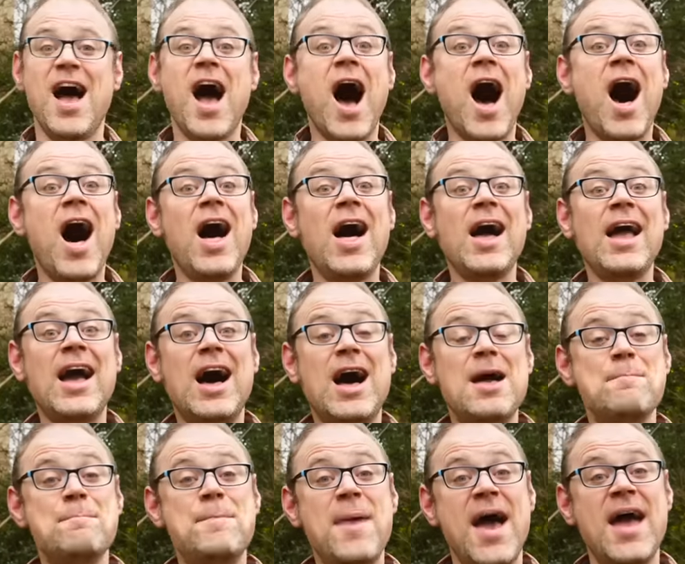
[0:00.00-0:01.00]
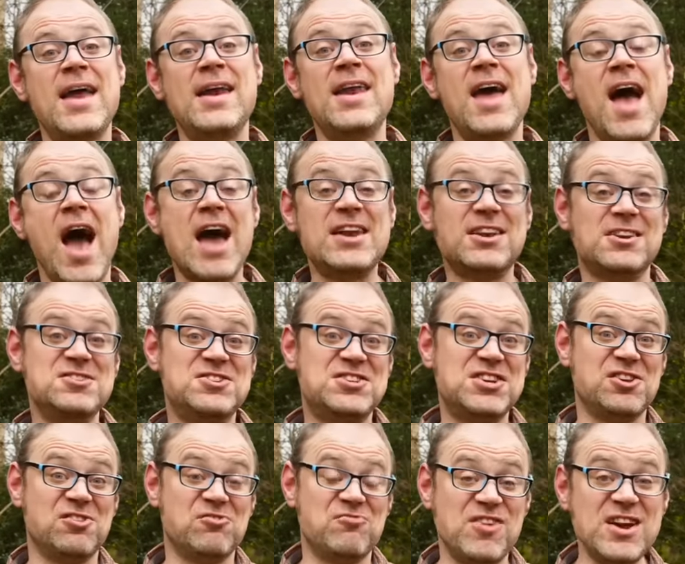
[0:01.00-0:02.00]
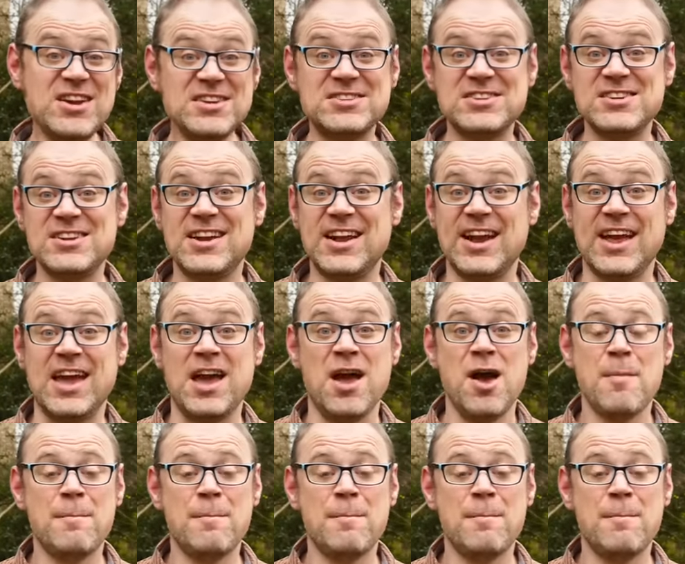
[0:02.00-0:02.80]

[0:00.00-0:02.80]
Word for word: Hi, I'm Ben, and until recently,